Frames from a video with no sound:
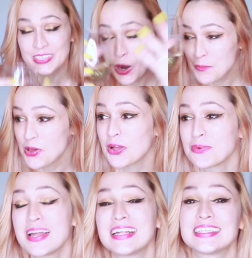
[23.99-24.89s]
So I hope y'all are
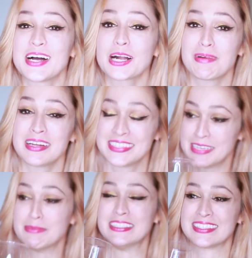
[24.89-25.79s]
ready to talk about
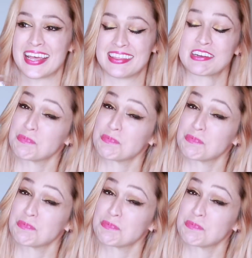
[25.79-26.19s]
demons and their